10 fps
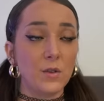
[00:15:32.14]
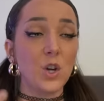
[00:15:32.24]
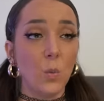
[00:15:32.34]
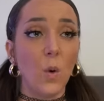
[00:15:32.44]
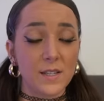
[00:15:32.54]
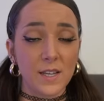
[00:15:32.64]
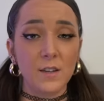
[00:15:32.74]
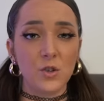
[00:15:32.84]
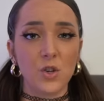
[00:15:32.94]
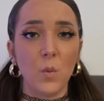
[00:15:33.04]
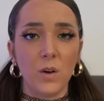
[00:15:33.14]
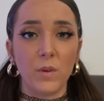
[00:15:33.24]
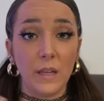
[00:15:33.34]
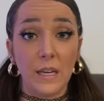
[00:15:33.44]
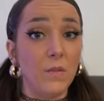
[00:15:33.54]
If she wasn't, she wouldn't
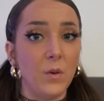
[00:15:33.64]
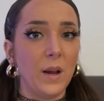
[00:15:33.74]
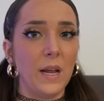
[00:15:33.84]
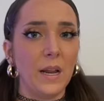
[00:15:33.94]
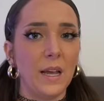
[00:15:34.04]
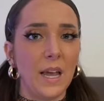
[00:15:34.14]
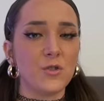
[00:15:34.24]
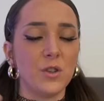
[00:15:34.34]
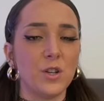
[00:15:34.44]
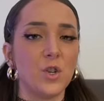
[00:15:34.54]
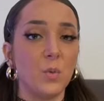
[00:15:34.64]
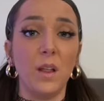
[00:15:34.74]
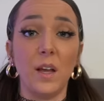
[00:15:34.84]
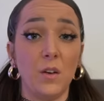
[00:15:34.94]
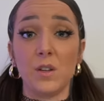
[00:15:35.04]
really give you any indication that she would
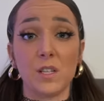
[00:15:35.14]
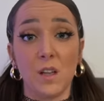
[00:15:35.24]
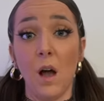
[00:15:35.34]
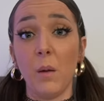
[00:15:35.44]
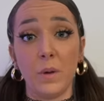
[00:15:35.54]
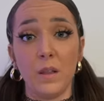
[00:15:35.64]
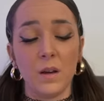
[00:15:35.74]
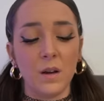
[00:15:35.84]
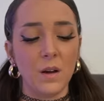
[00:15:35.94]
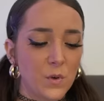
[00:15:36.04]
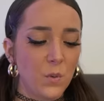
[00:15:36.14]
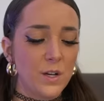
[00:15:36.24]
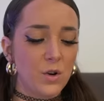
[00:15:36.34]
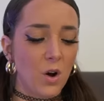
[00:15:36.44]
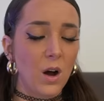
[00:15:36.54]
like you to stop either. So we
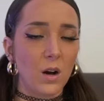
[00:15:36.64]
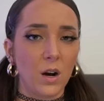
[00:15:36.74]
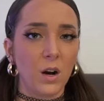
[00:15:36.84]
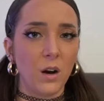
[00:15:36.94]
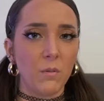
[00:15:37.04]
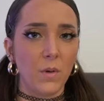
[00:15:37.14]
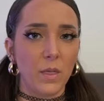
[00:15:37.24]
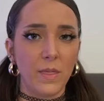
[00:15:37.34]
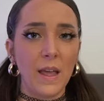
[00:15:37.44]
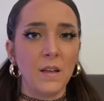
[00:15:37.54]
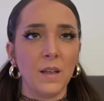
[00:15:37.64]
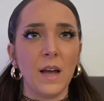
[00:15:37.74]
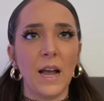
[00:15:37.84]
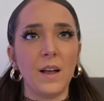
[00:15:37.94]
taught her a thing that I